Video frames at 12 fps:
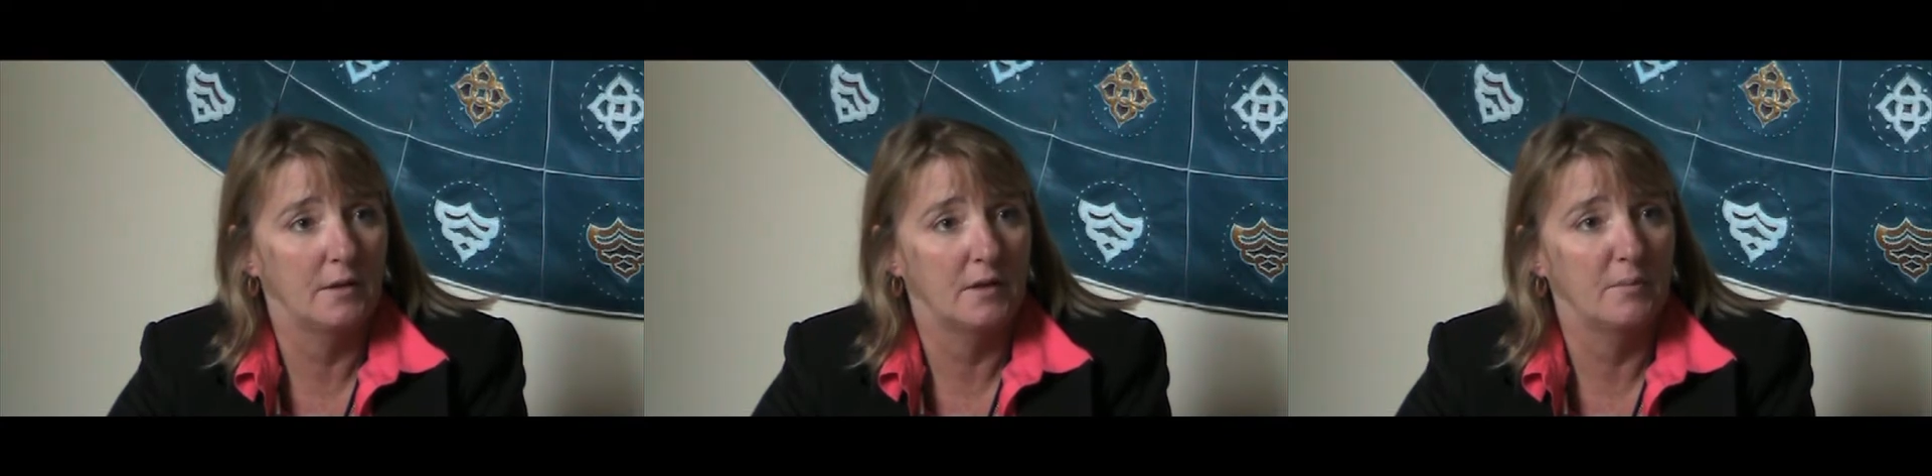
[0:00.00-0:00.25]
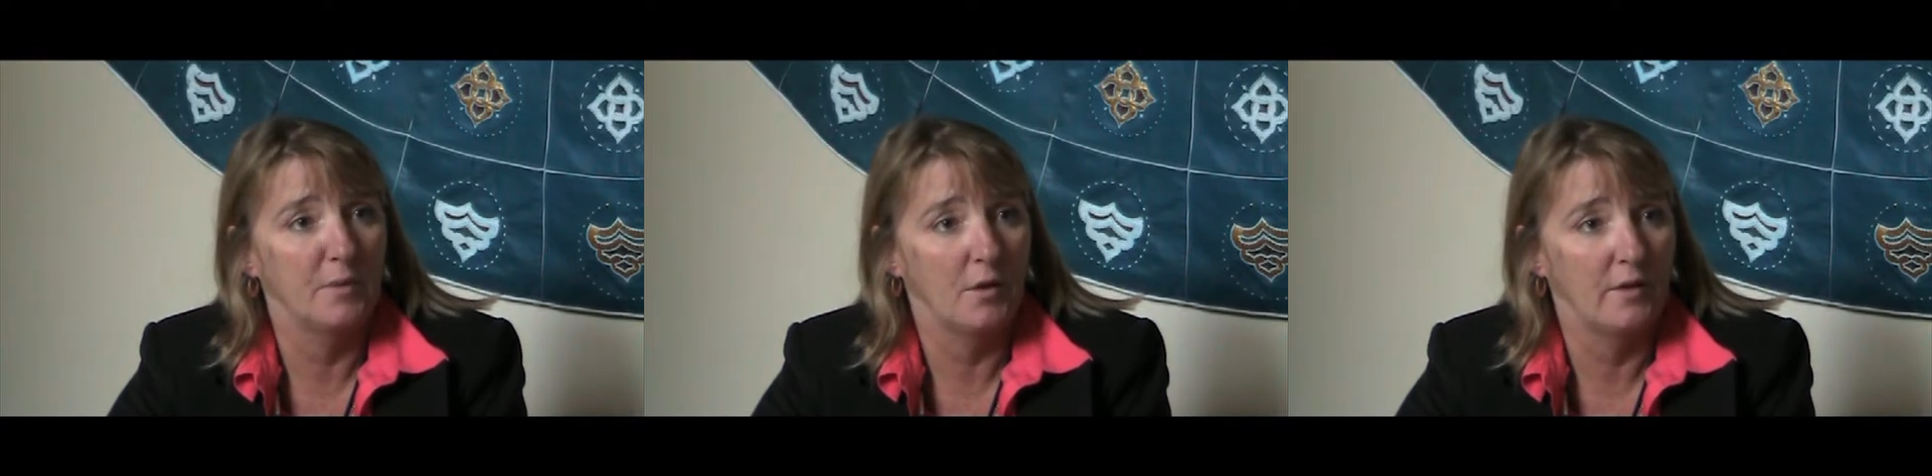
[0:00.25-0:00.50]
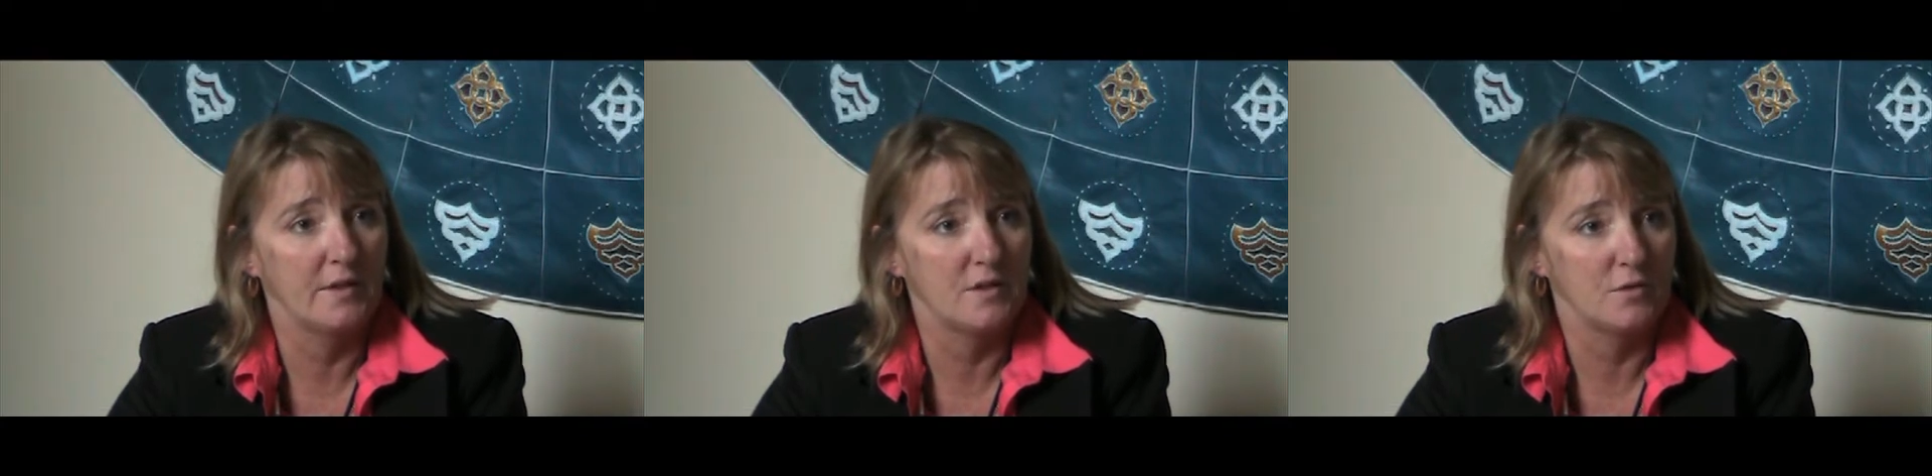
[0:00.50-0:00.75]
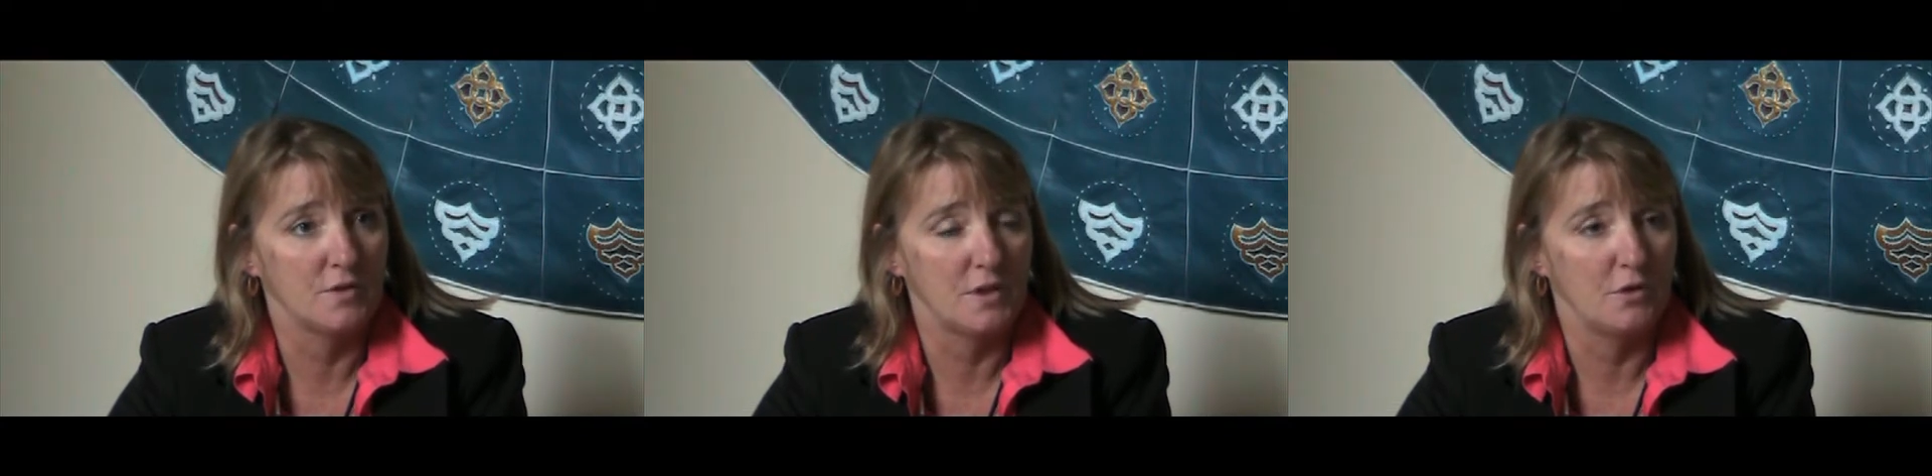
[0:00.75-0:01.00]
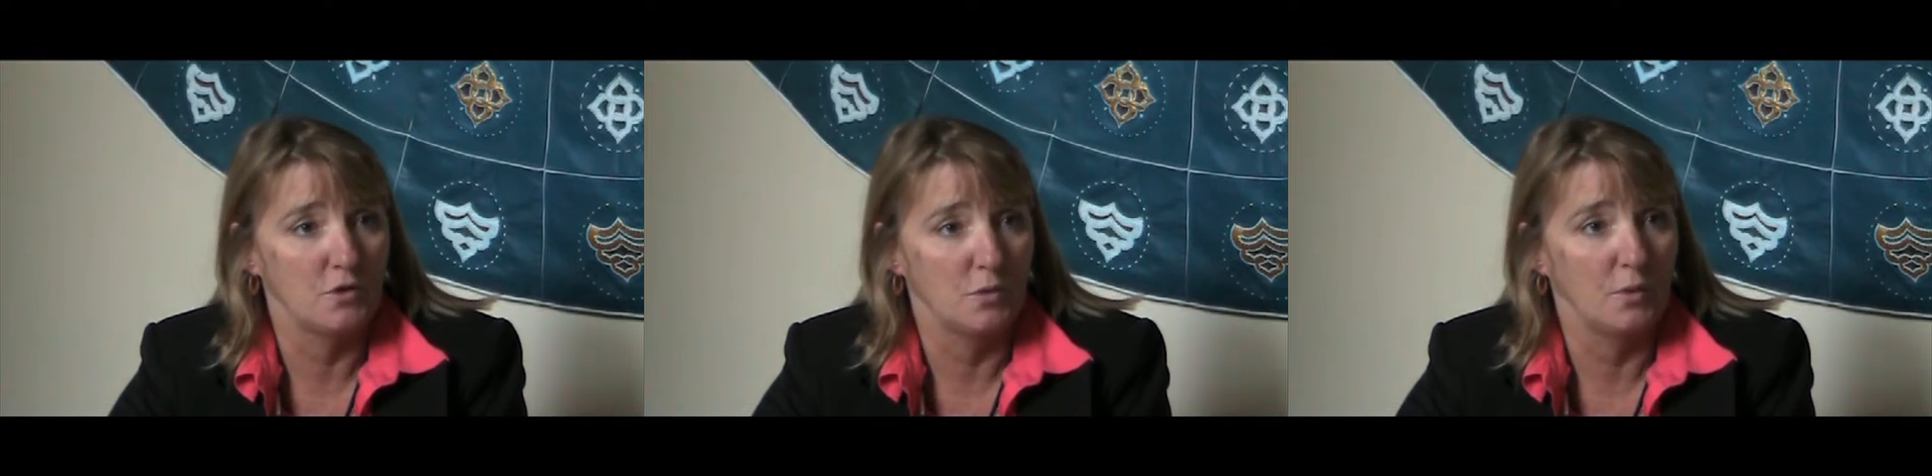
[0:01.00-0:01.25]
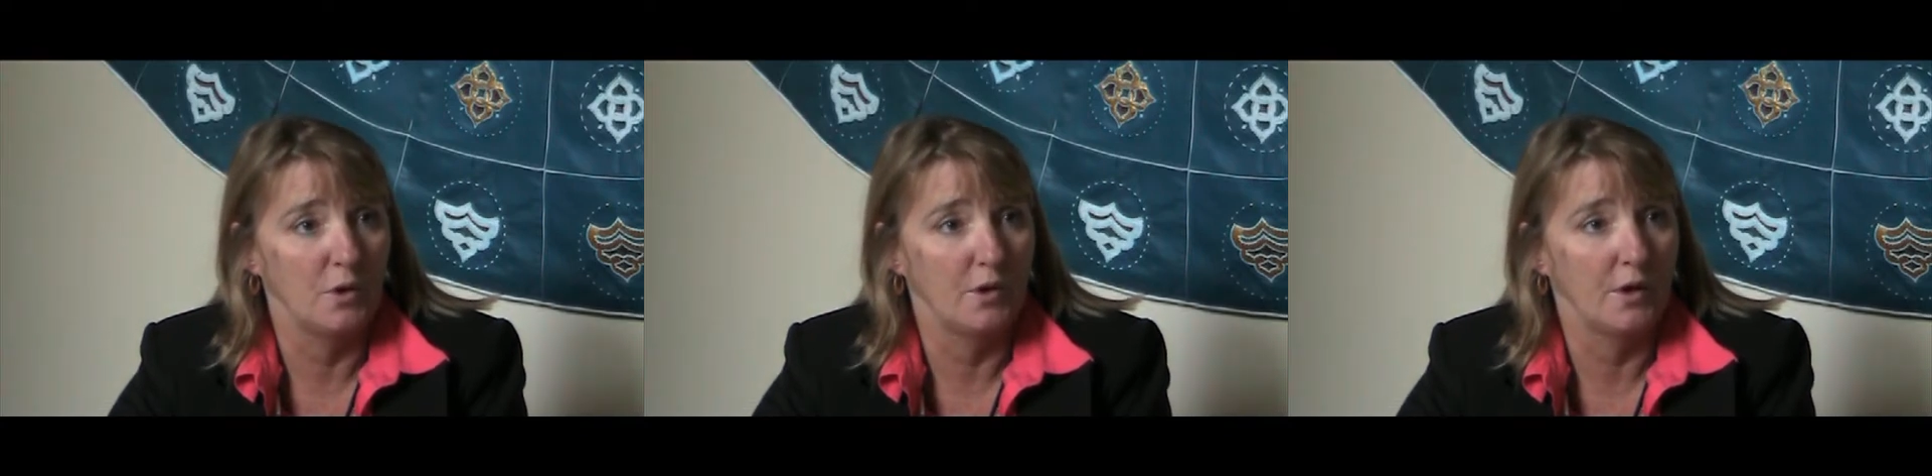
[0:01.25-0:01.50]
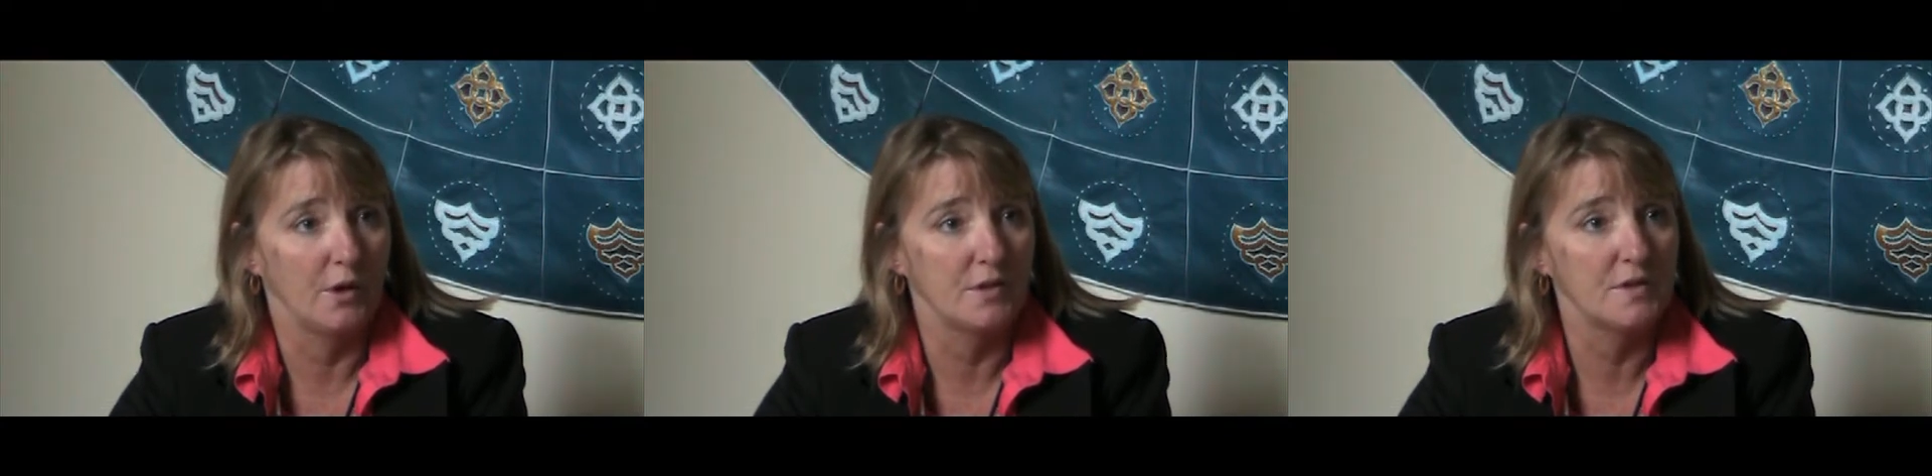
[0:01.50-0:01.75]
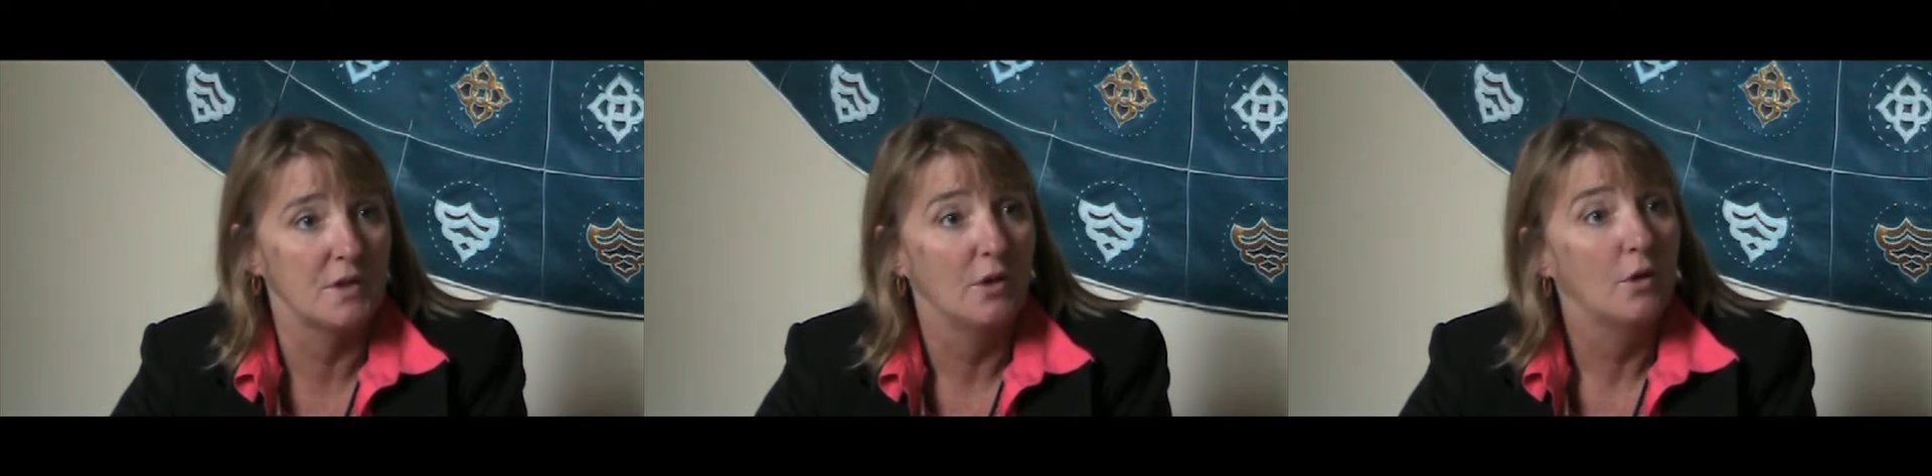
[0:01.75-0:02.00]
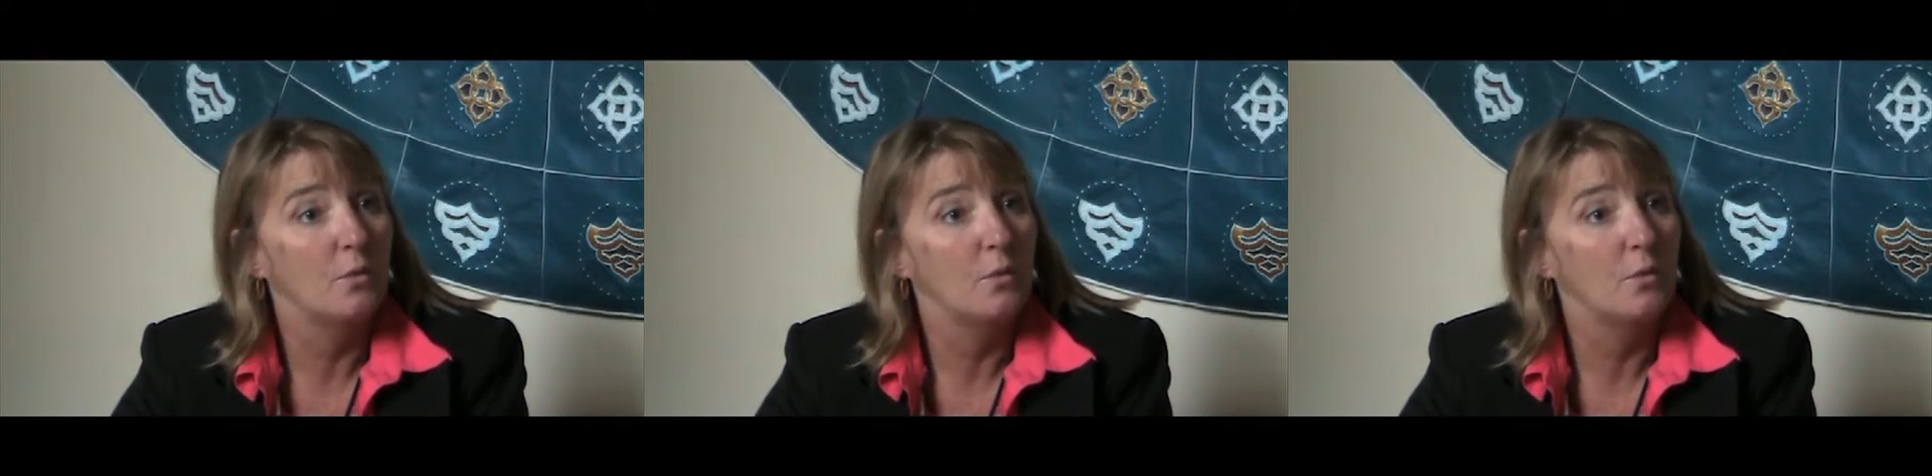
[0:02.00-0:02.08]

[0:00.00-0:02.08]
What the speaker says: compliance on social workers,